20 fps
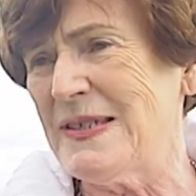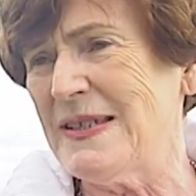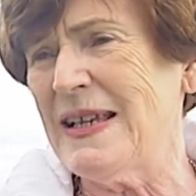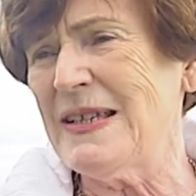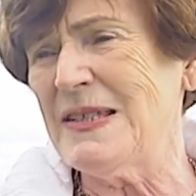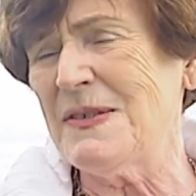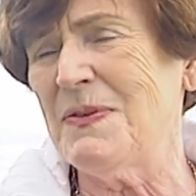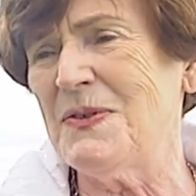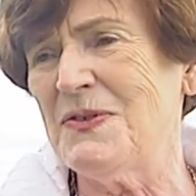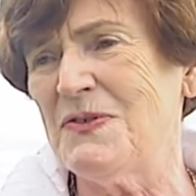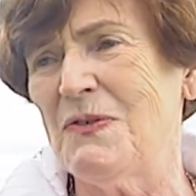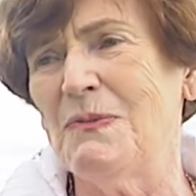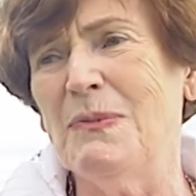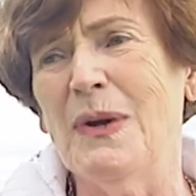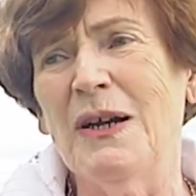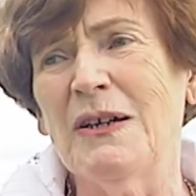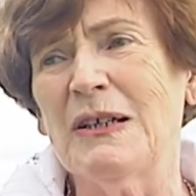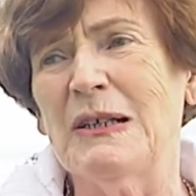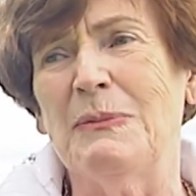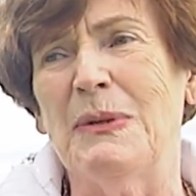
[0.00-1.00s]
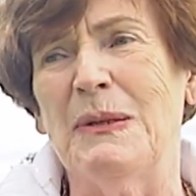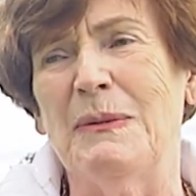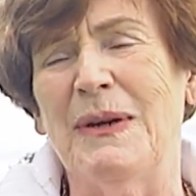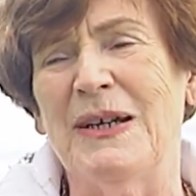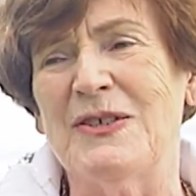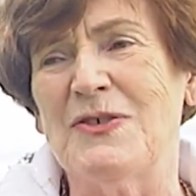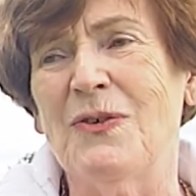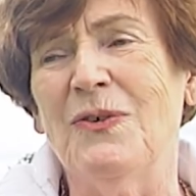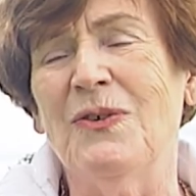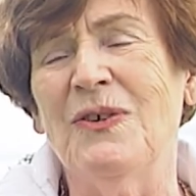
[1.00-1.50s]
That's what's remarkable
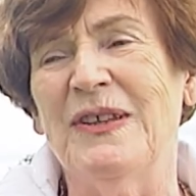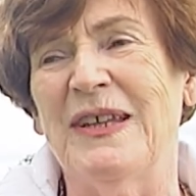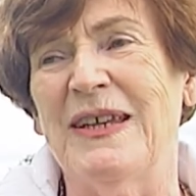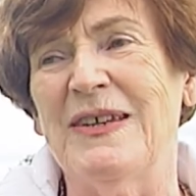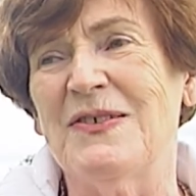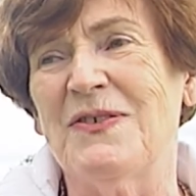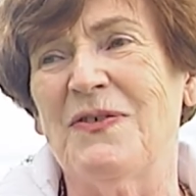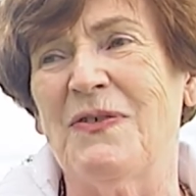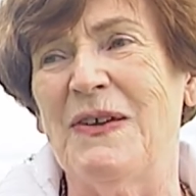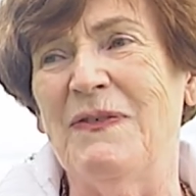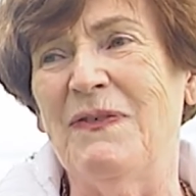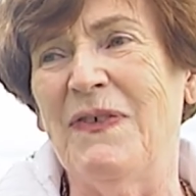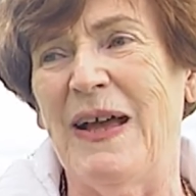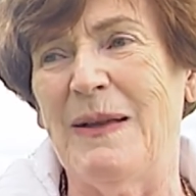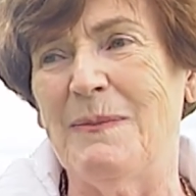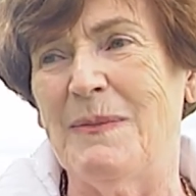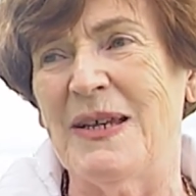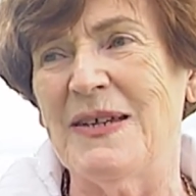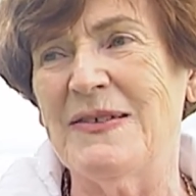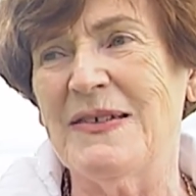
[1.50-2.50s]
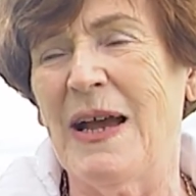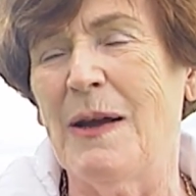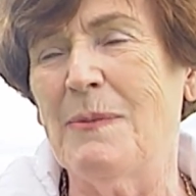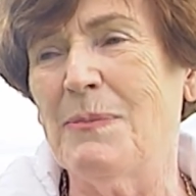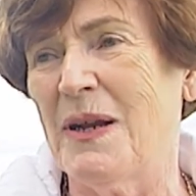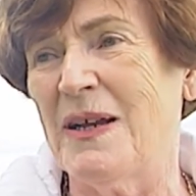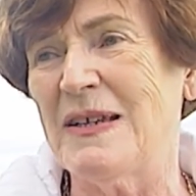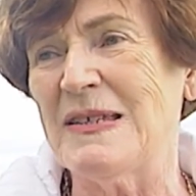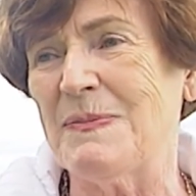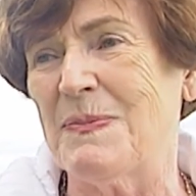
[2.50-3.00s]
about all these three families, how
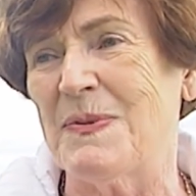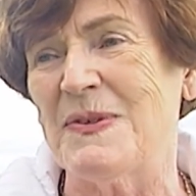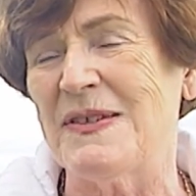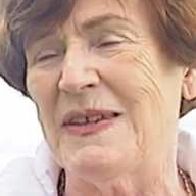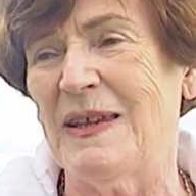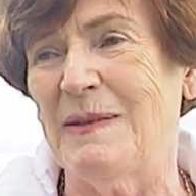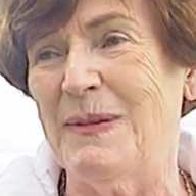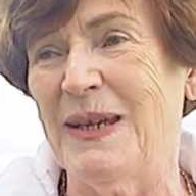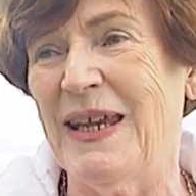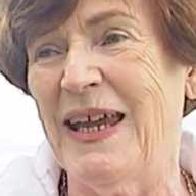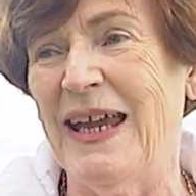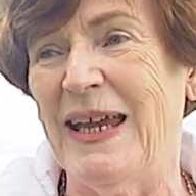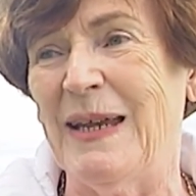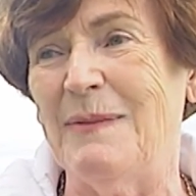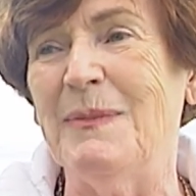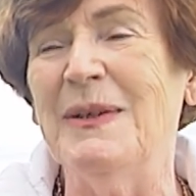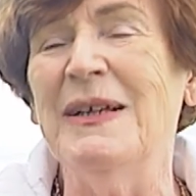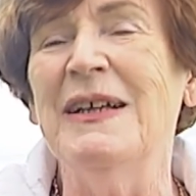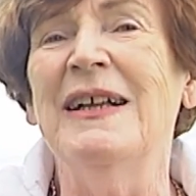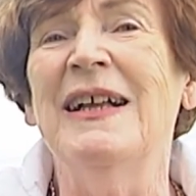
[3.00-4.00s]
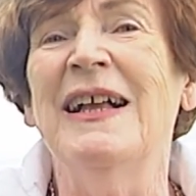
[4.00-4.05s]
prosperous they became.